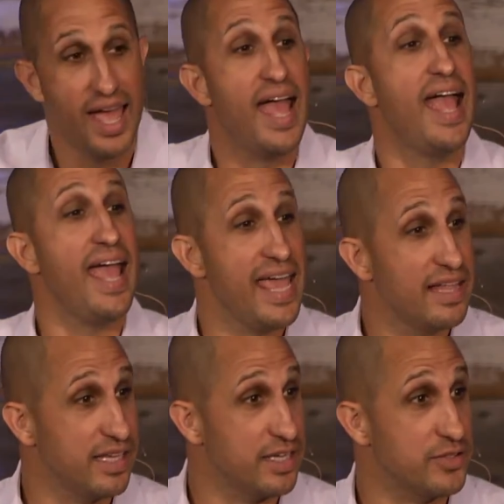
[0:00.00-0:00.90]
it is.
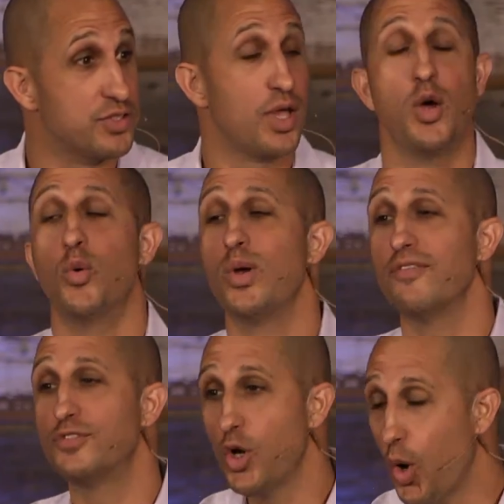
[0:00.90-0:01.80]
Aliens.
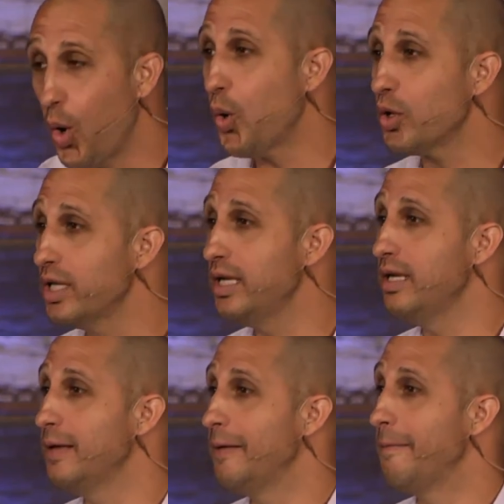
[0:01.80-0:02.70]
We have
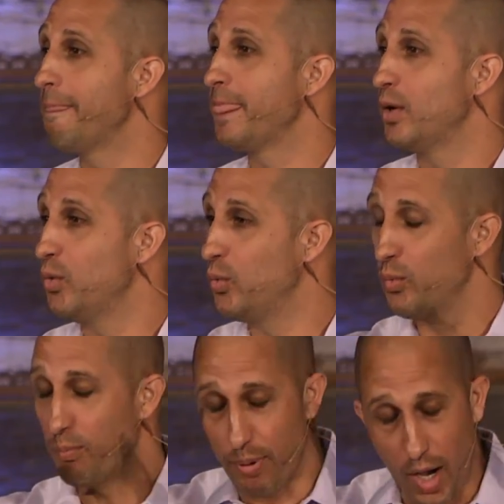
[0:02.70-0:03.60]
totally
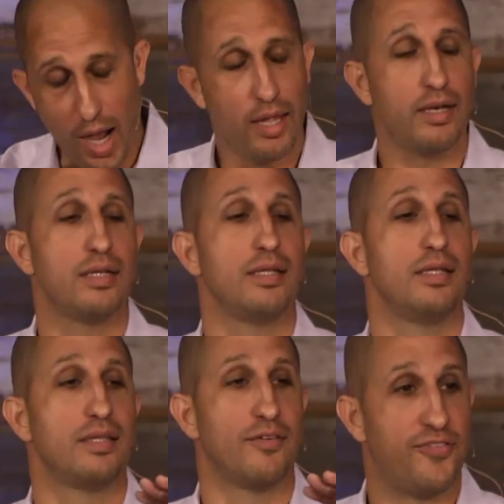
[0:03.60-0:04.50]

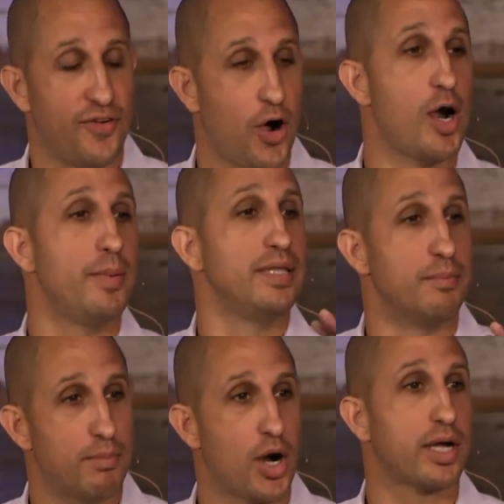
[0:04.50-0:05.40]
bought the
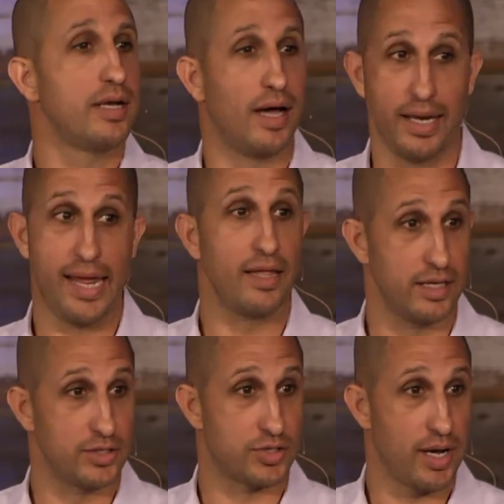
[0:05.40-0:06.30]
farm and the market
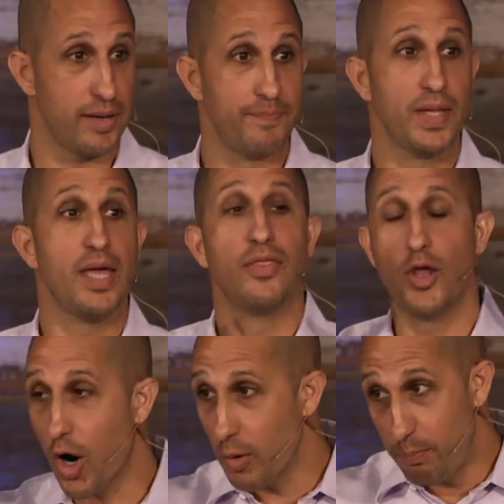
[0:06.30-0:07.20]
on aliens, right?
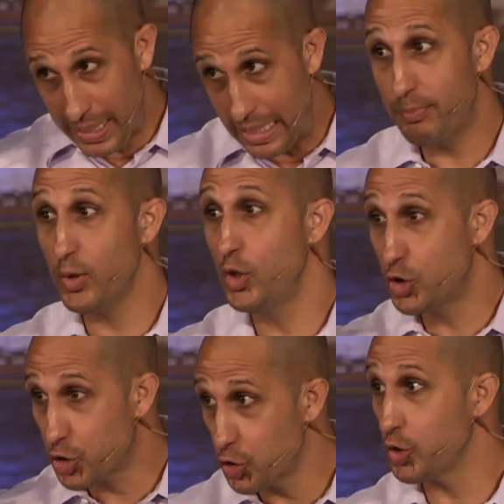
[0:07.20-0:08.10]
There are
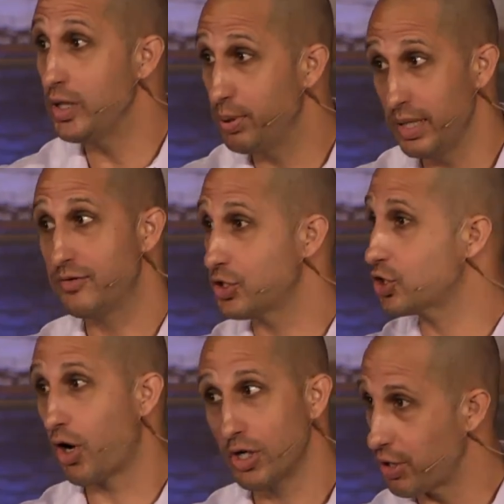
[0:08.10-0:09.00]
people who truly
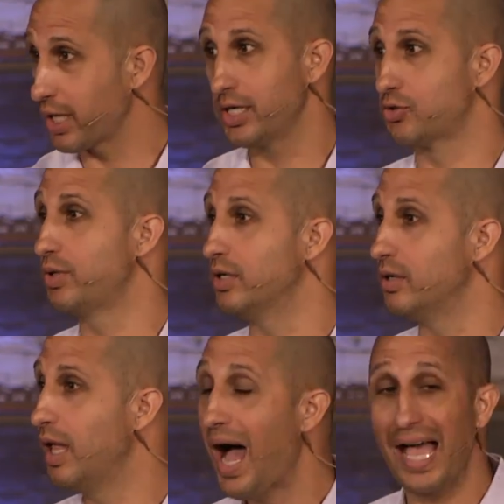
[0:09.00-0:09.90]
believe Star Trek
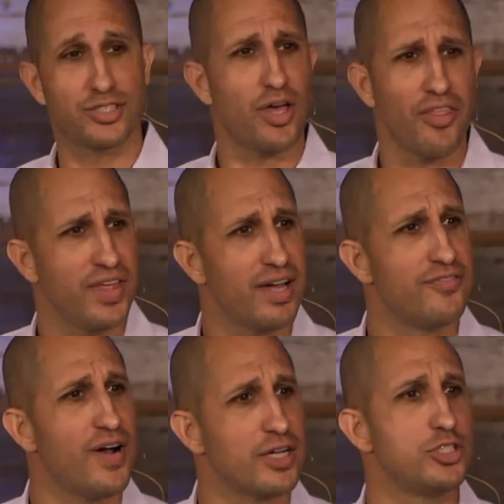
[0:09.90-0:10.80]
is real. I saw
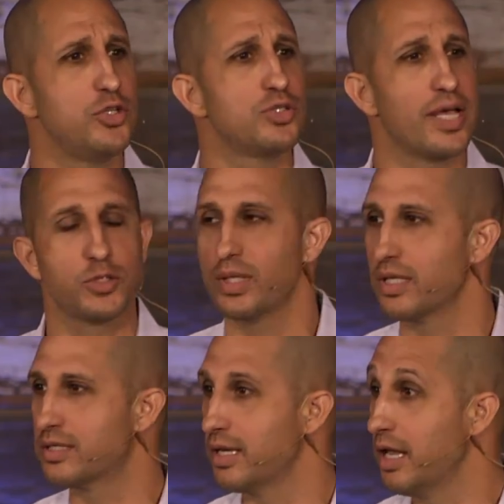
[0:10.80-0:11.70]
a thing on Fox News
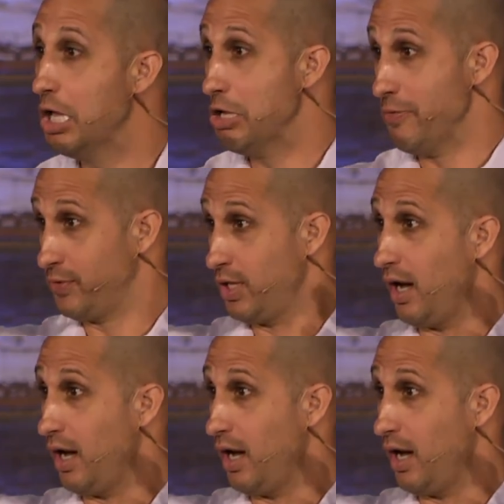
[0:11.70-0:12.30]
last week that said,